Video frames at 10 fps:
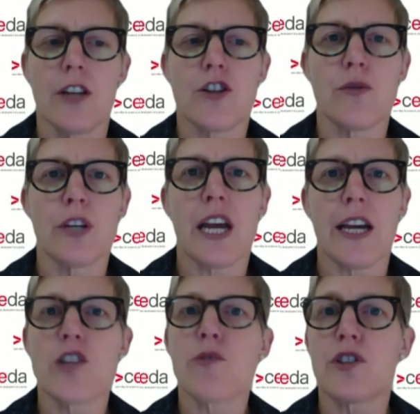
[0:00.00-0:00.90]
to
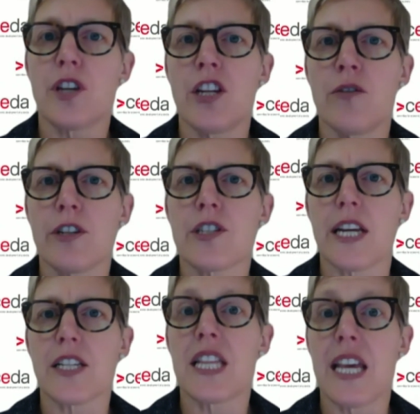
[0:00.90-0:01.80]
engage with senior
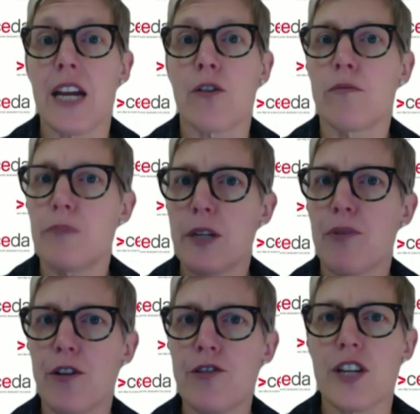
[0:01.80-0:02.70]
execs there on big
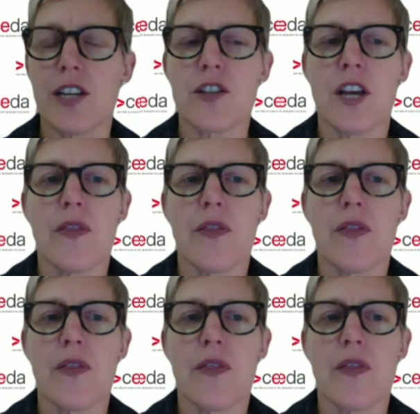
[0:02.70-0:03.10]
projects,